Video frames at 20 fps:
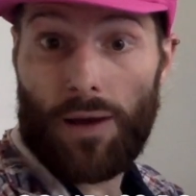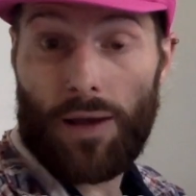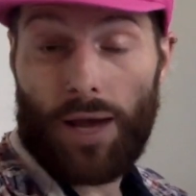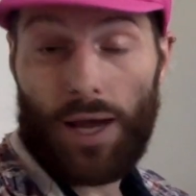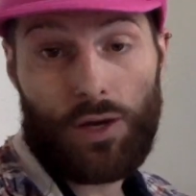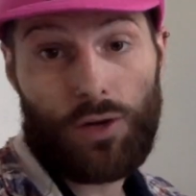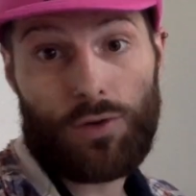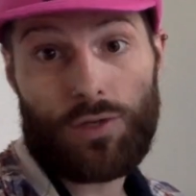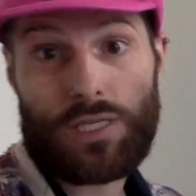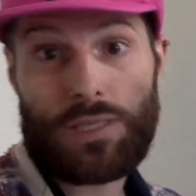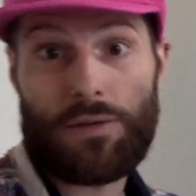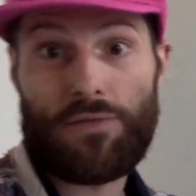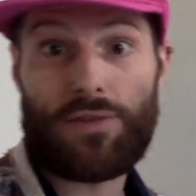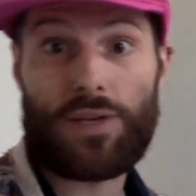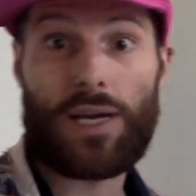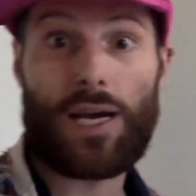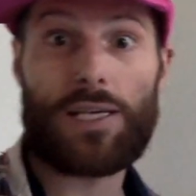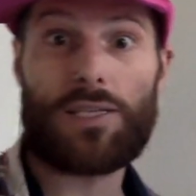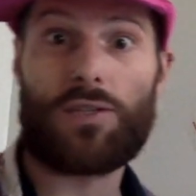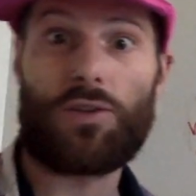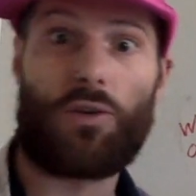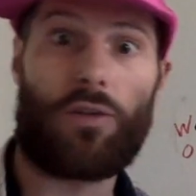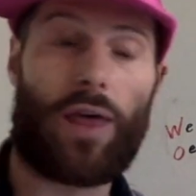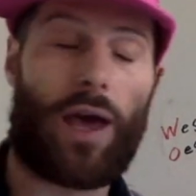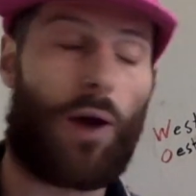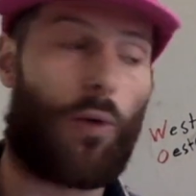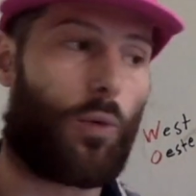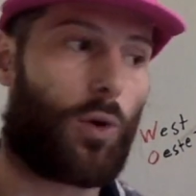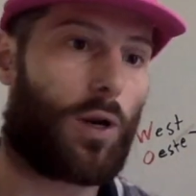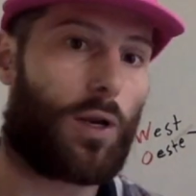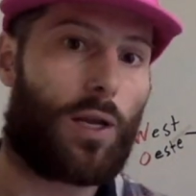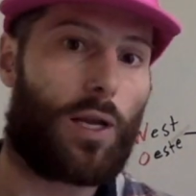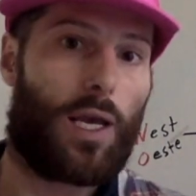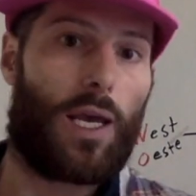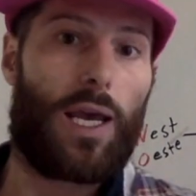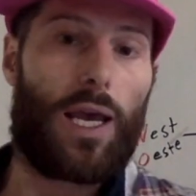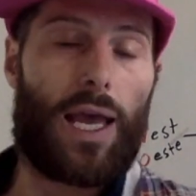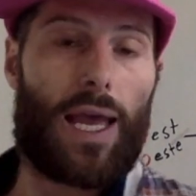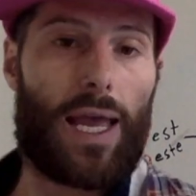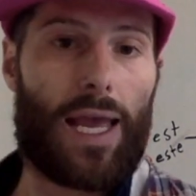I know some of you guys know that word,
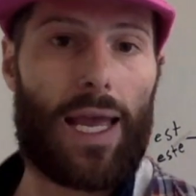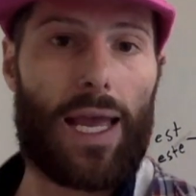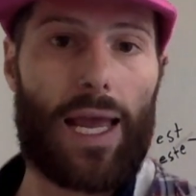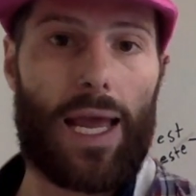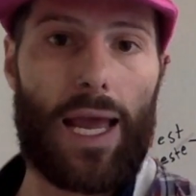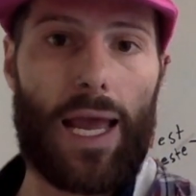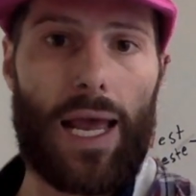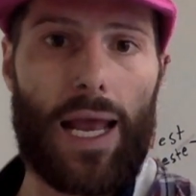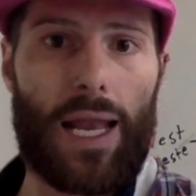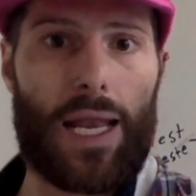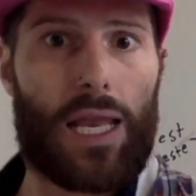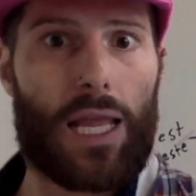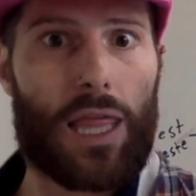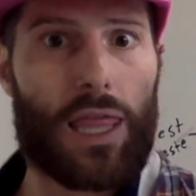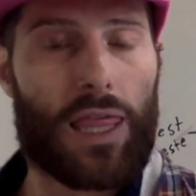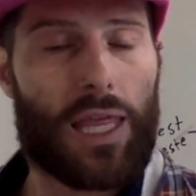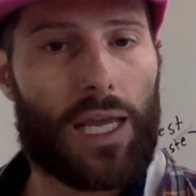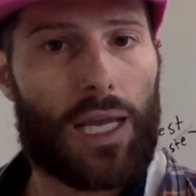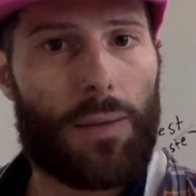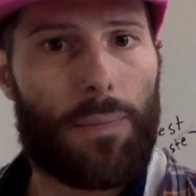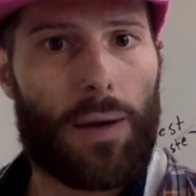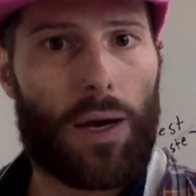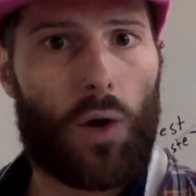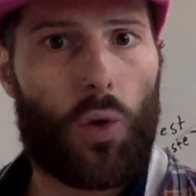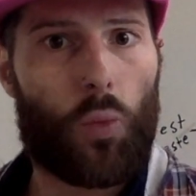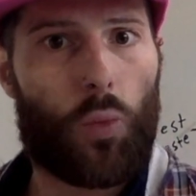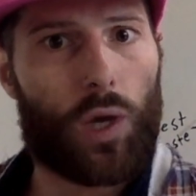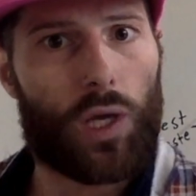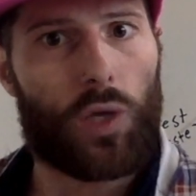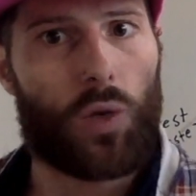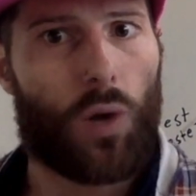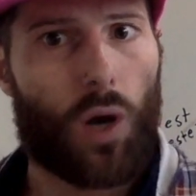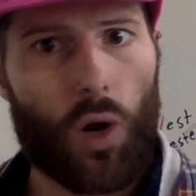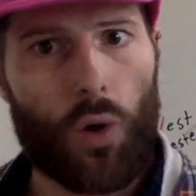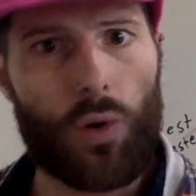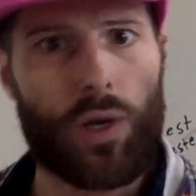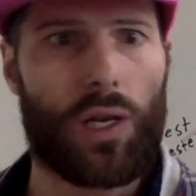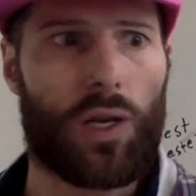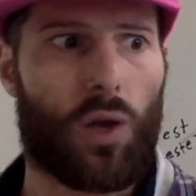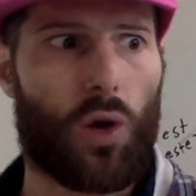and think about what you
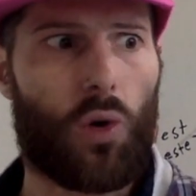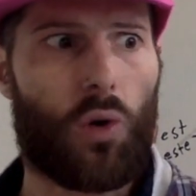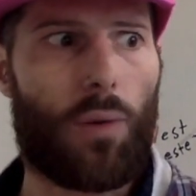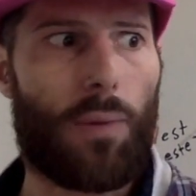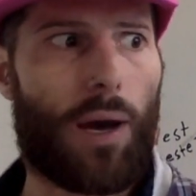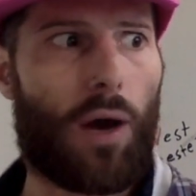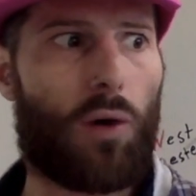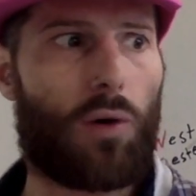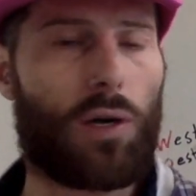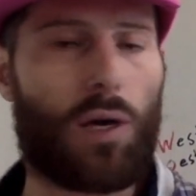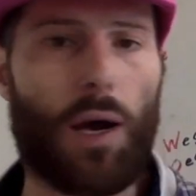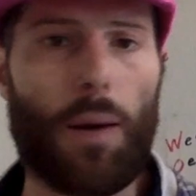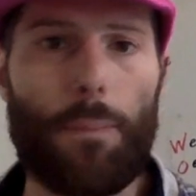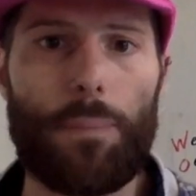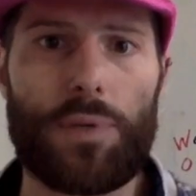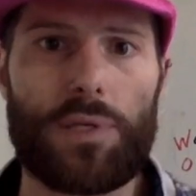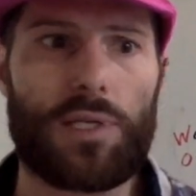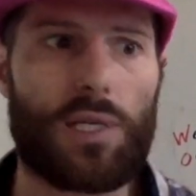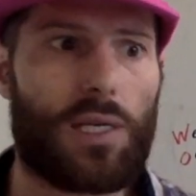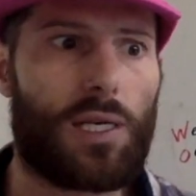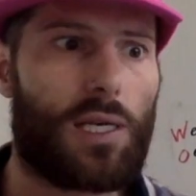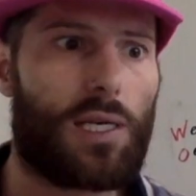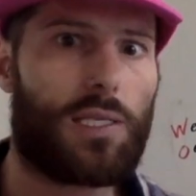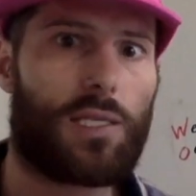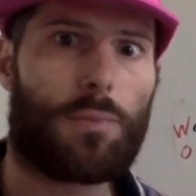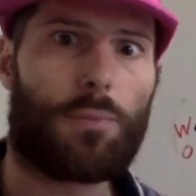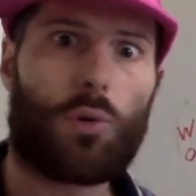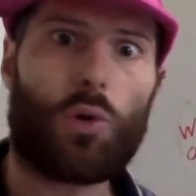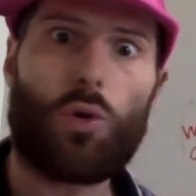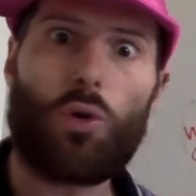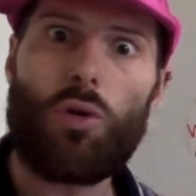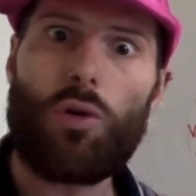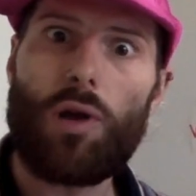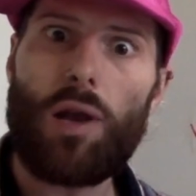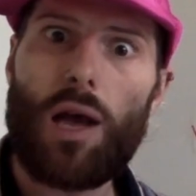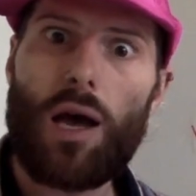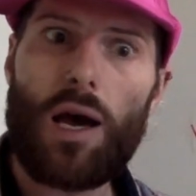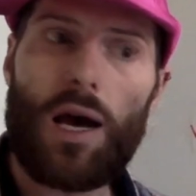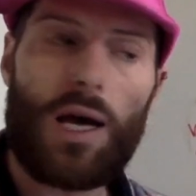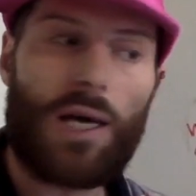already know about compasses and
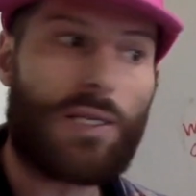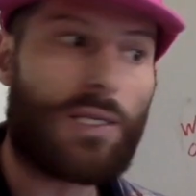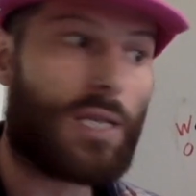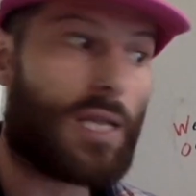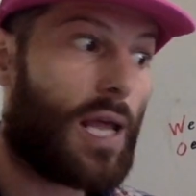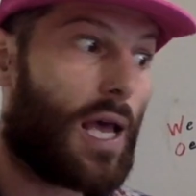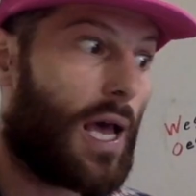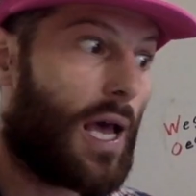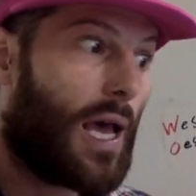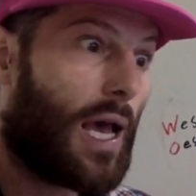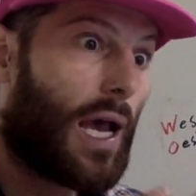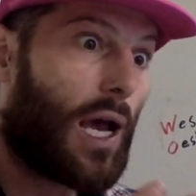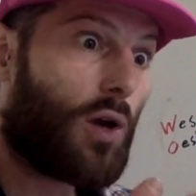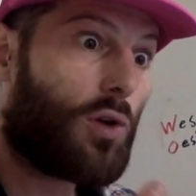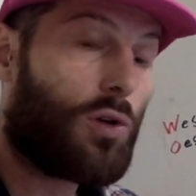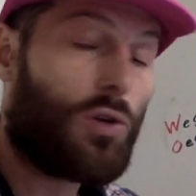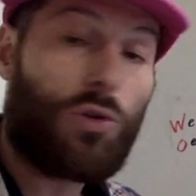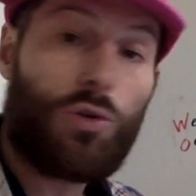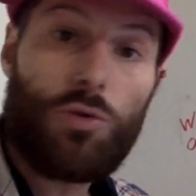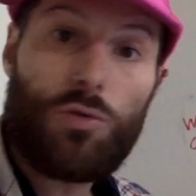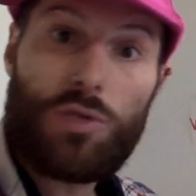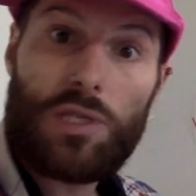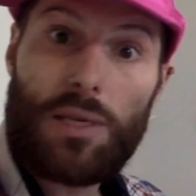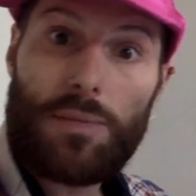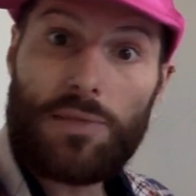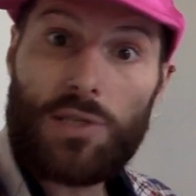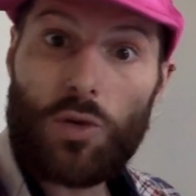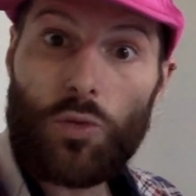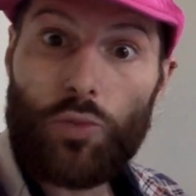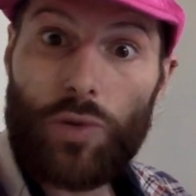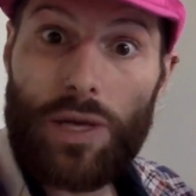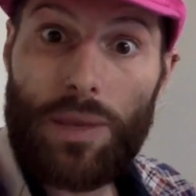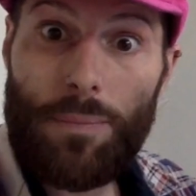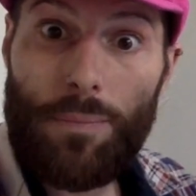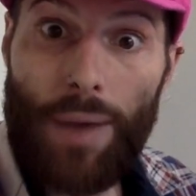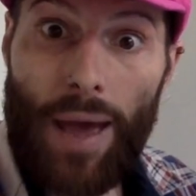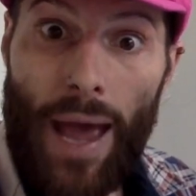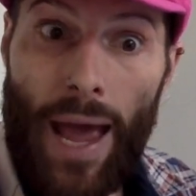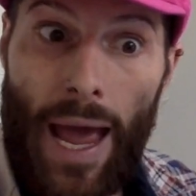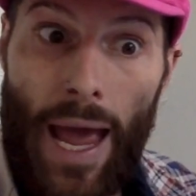brújulas and how you use them to read
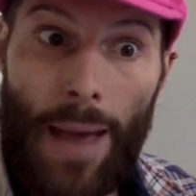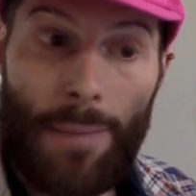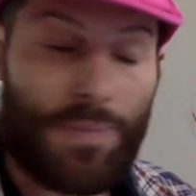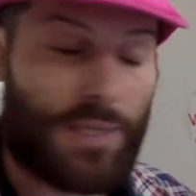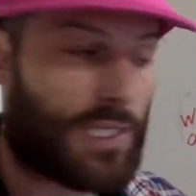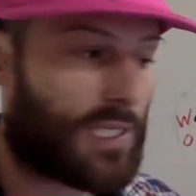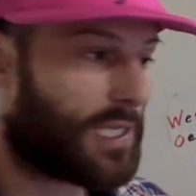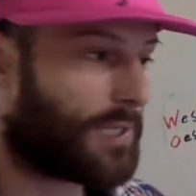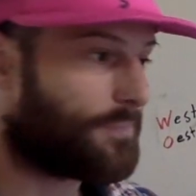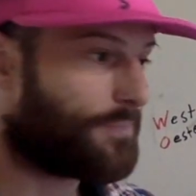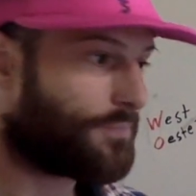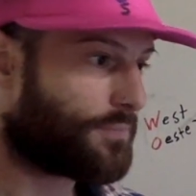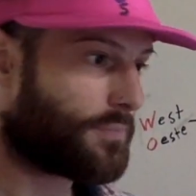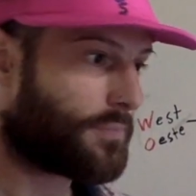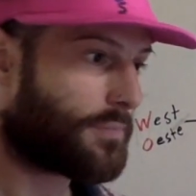maps. And